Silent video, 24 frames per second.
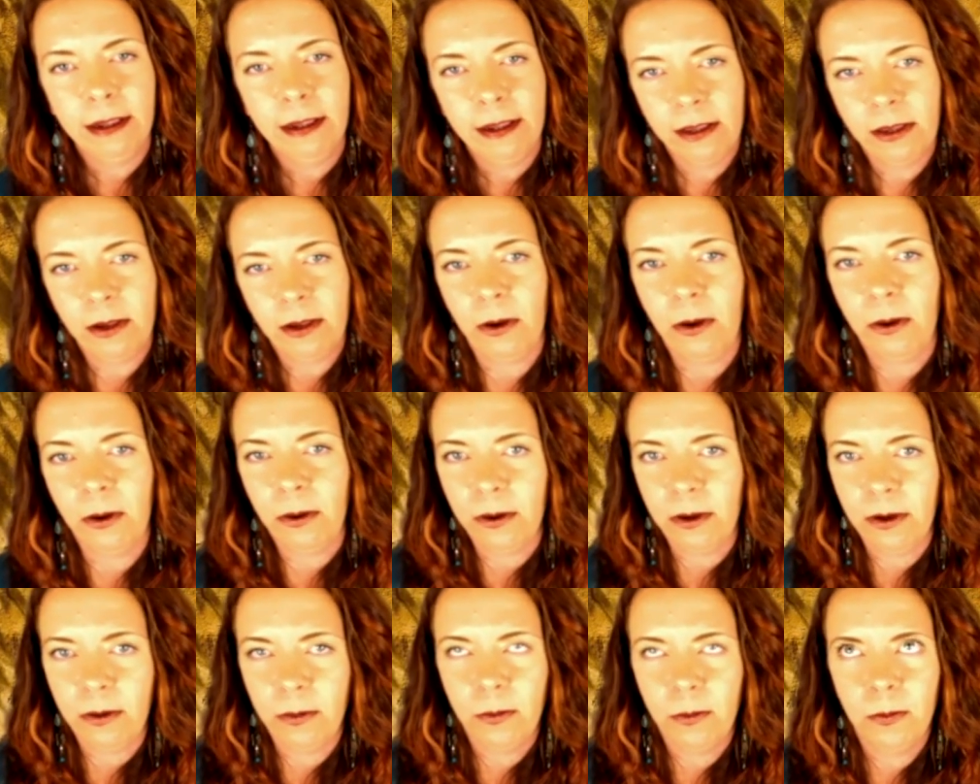So
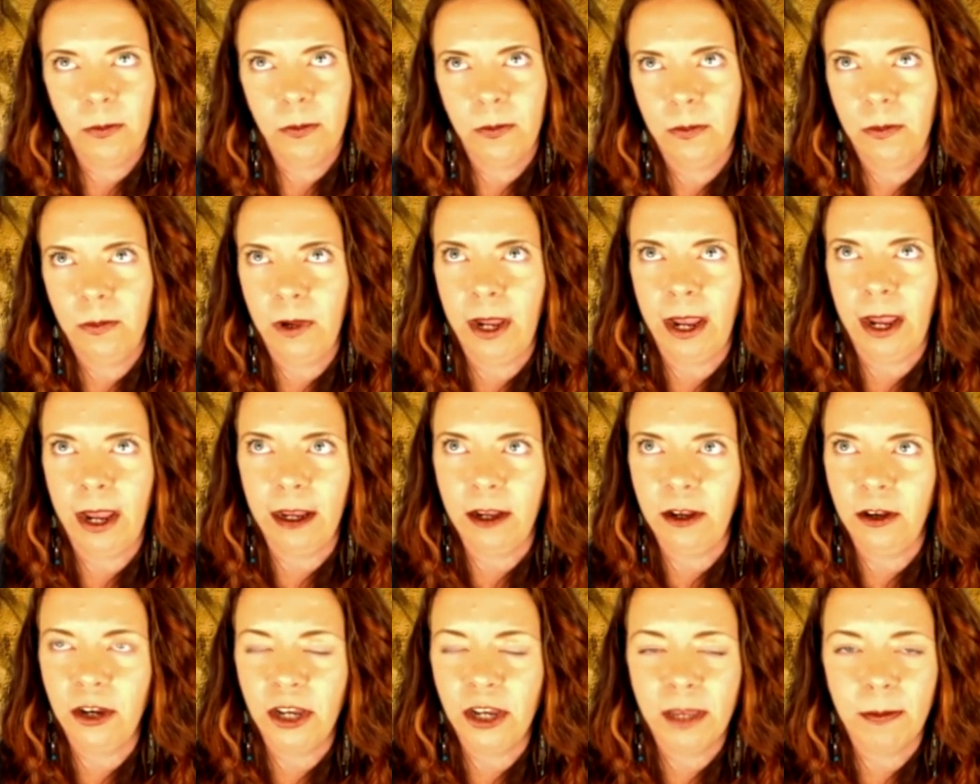yeah, you
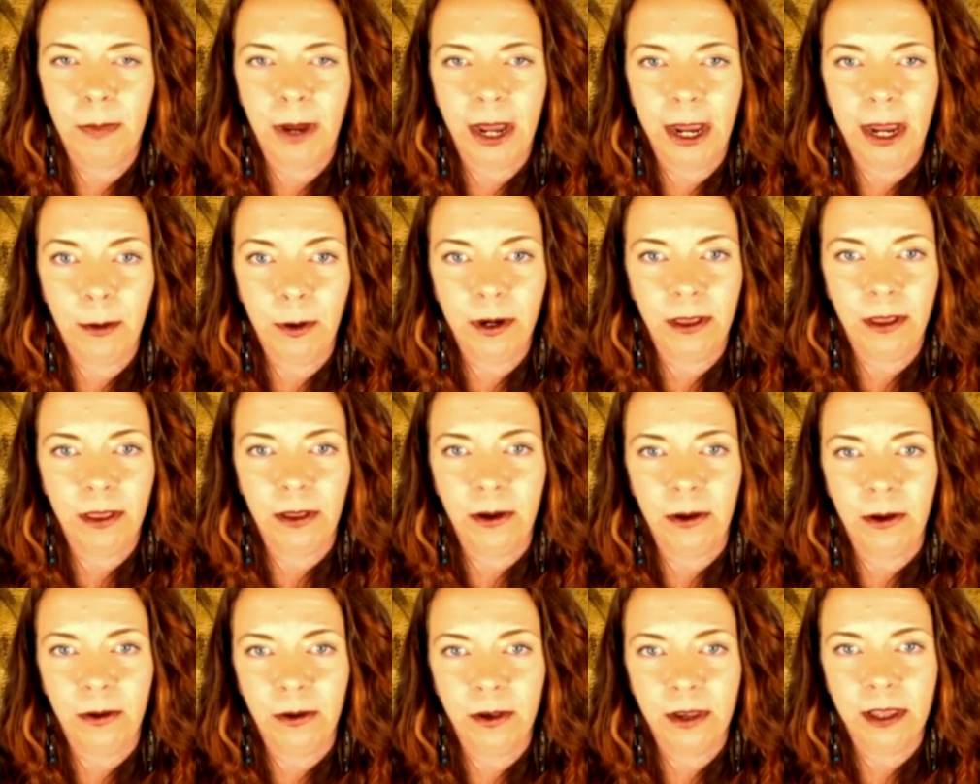just buy one of
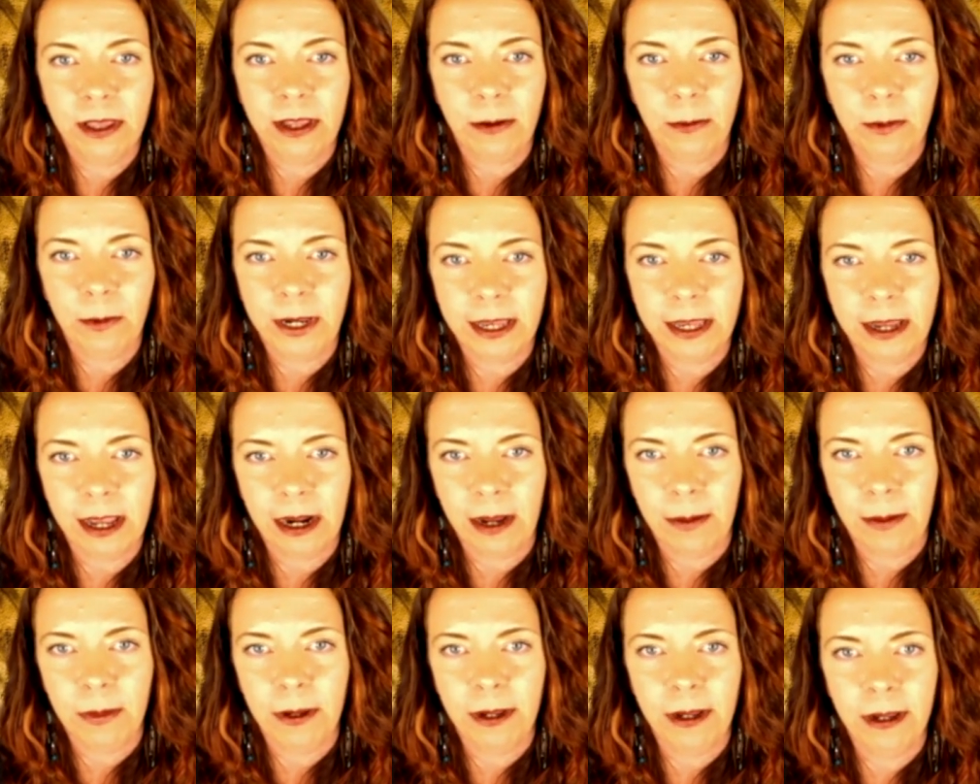those and then we set
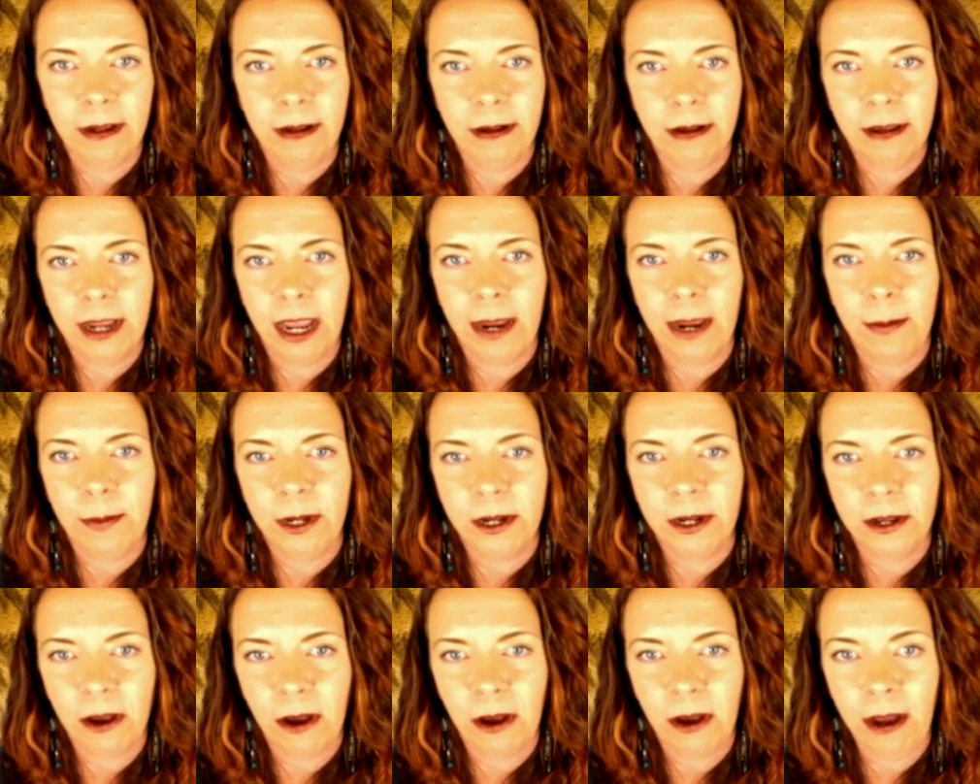up a time to
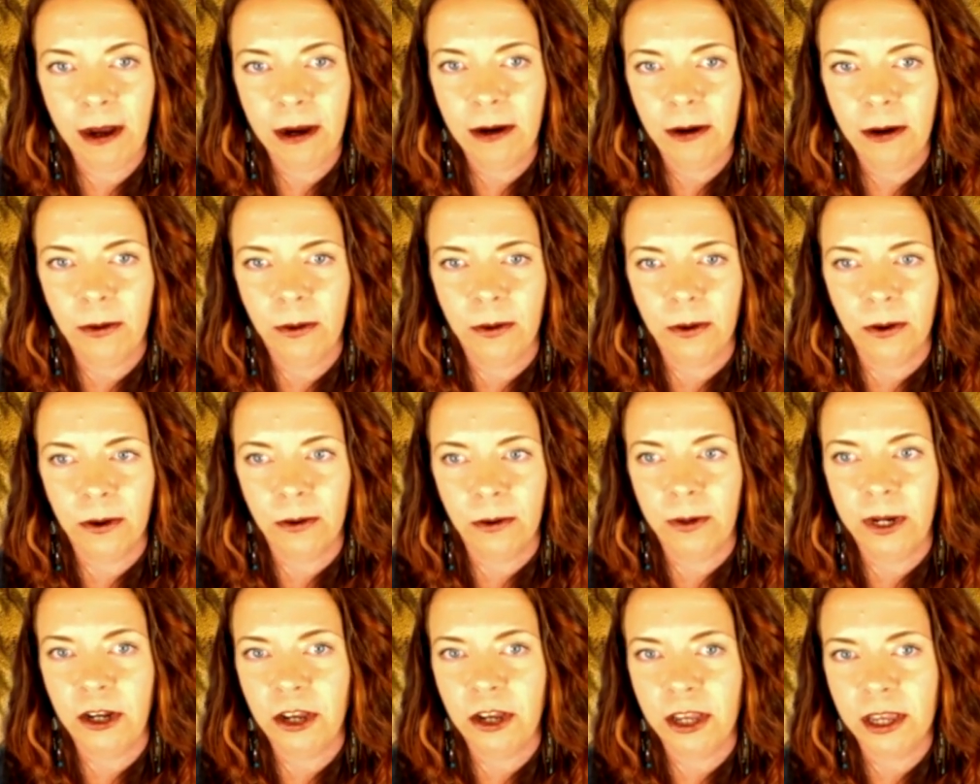talk, or
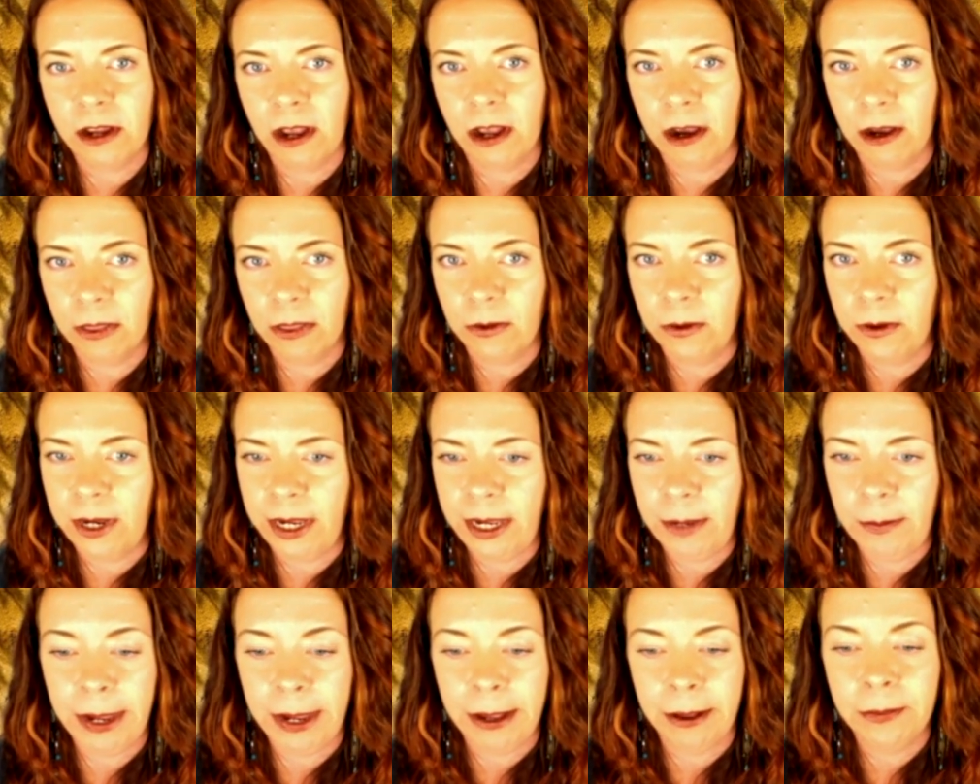we just talk through
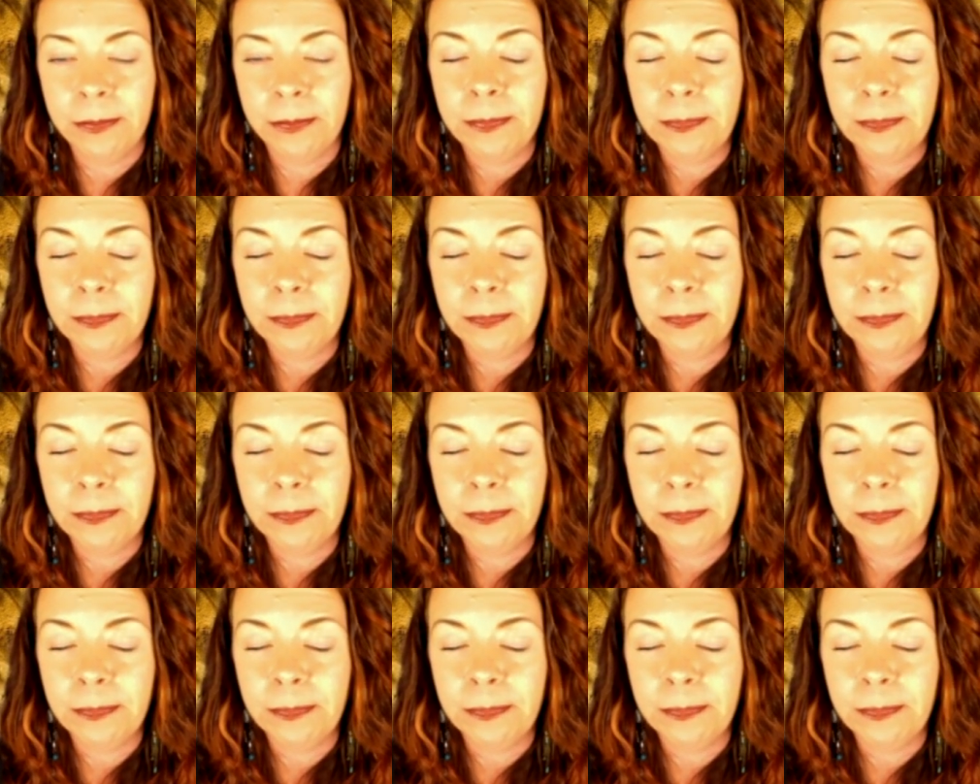email.